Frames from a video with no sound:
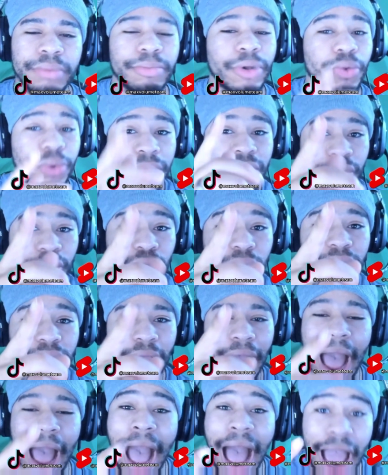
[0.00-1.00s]
but we do.
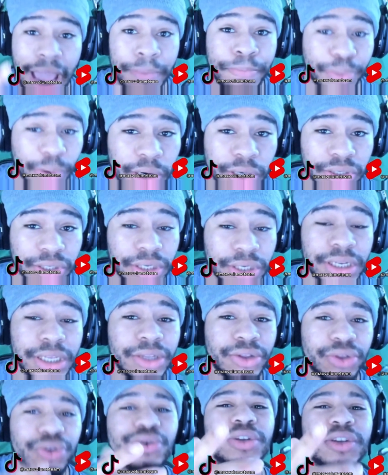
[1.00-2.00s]
I
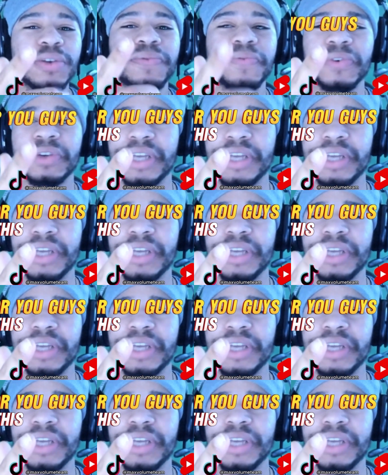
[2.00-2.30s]
personally do this for